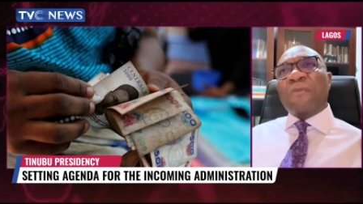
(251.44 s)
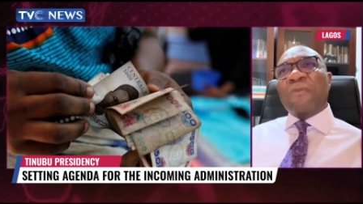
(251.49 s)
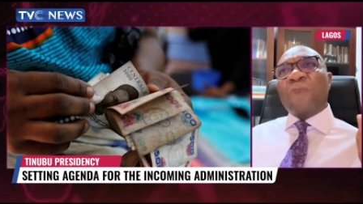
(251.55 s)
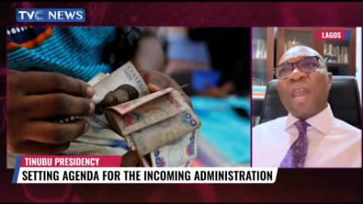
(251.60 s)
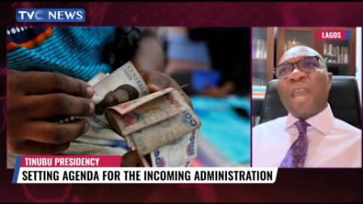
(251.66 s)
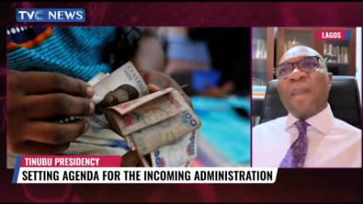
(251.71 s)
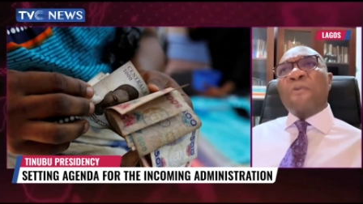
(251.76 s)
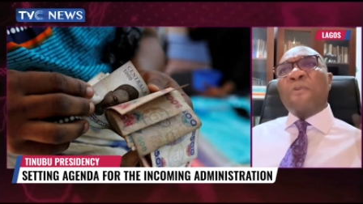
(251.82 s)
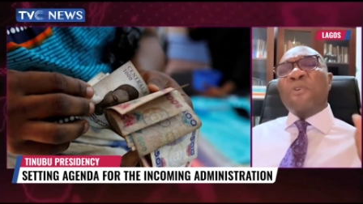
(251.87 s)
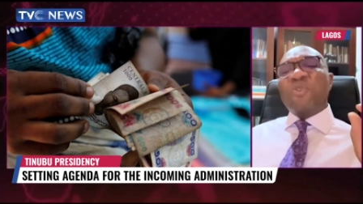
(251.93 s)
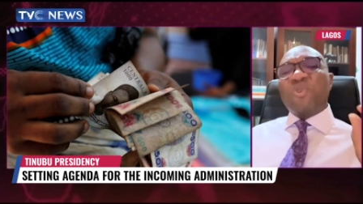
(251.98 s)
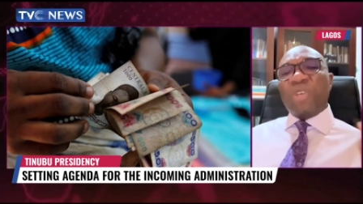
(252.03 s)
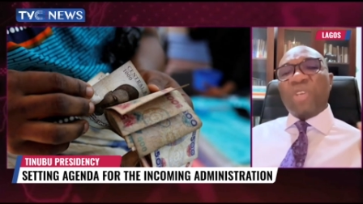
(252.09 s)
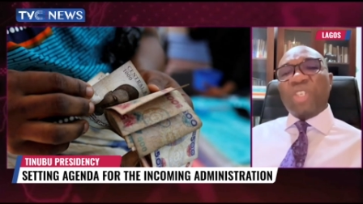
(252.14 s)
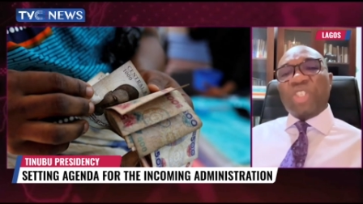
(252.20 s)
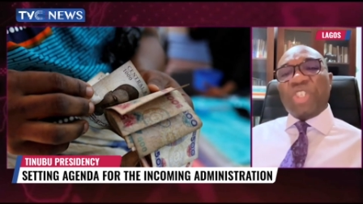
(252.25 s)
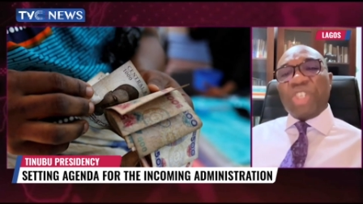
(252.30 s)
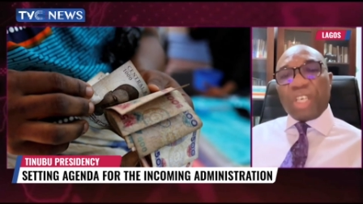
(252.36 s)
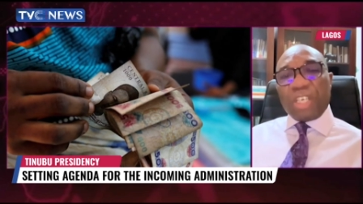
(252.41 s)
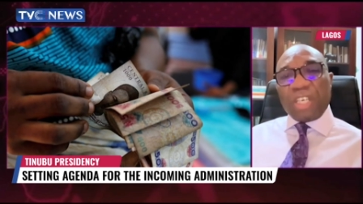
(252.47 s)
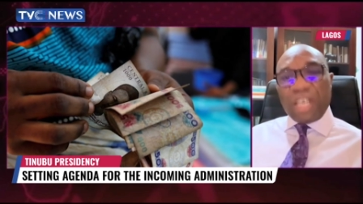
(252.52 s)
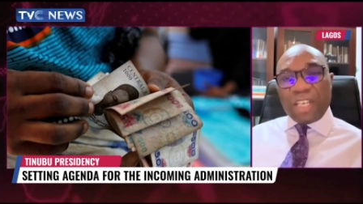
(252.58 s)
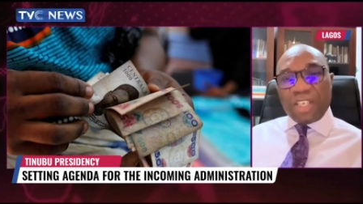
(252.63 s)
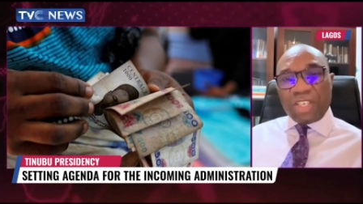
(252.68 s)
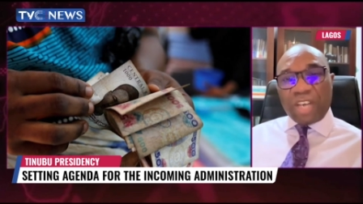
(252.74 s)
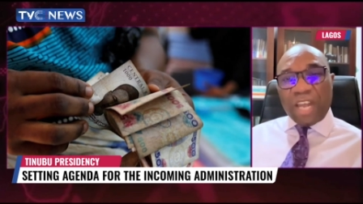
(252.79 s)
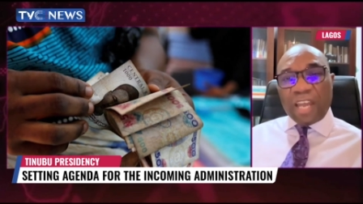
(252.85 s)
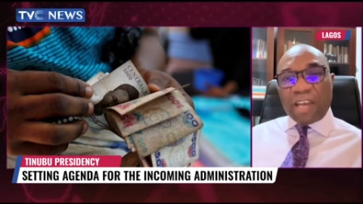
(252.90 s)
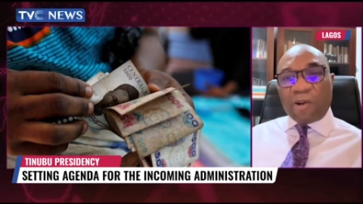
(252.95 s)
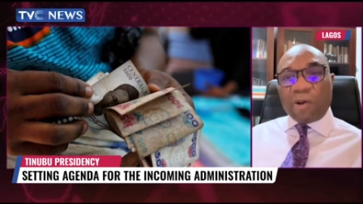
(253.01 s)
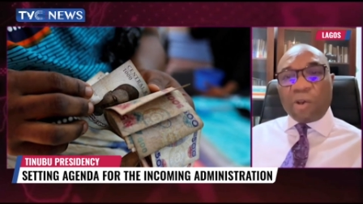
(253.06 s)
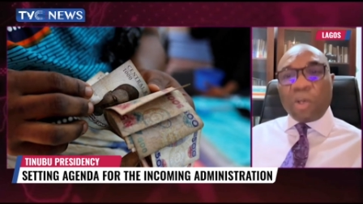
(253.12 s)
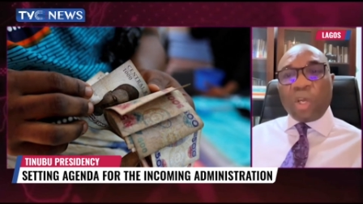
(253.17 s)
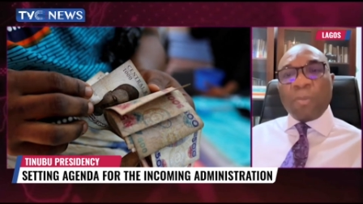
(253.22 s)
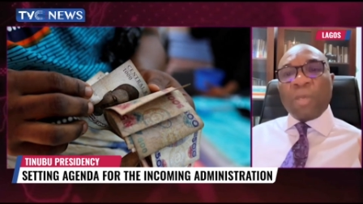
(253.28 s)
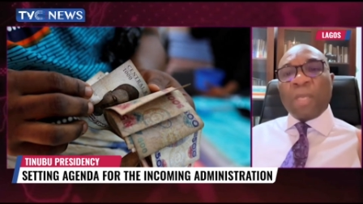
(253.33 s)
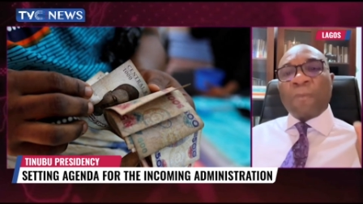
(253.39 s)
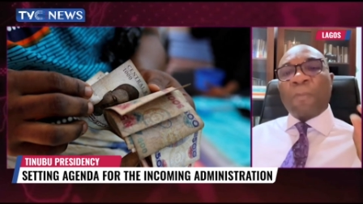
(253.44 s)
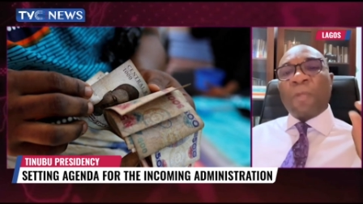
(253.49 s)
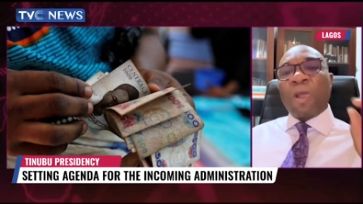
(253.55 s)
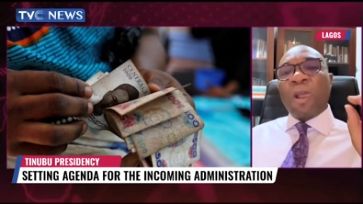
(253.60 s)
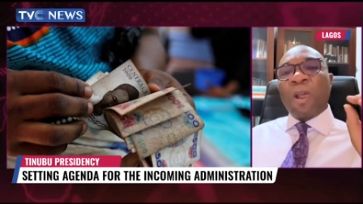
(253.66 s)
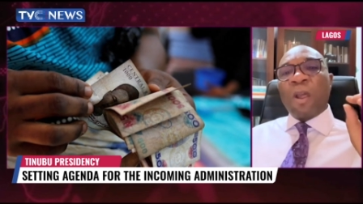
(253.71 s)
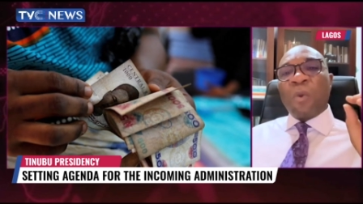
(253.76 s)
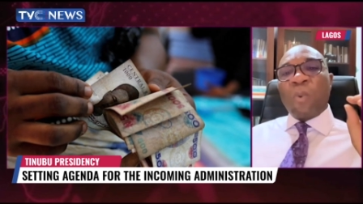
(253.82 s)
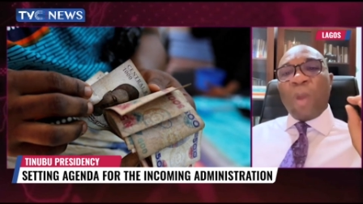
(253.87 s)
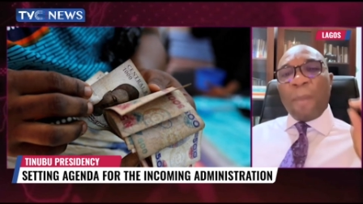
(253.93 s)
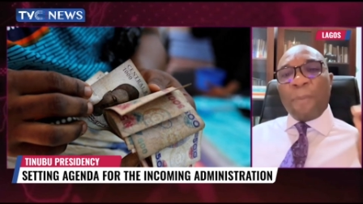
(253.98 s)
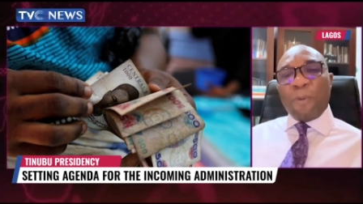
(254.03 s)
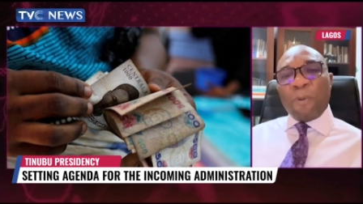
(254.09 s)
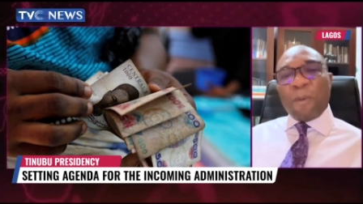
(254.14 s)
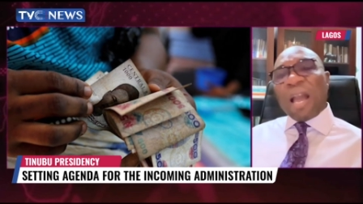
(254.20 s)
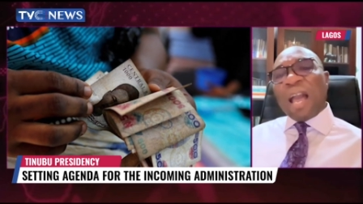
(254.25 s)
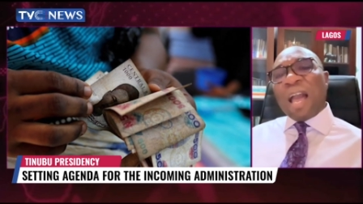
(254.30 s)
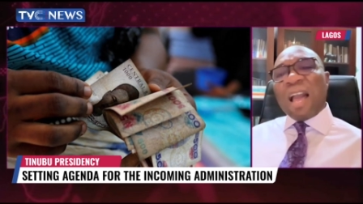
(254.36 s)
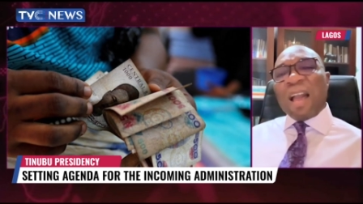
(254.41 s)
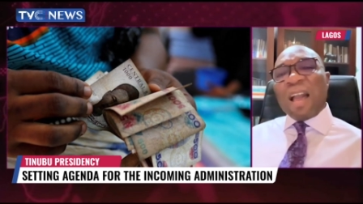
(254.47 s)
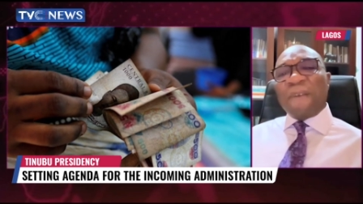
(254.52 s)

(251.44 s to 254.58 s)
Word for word: that if we are able to rejig Nigeria's economy, where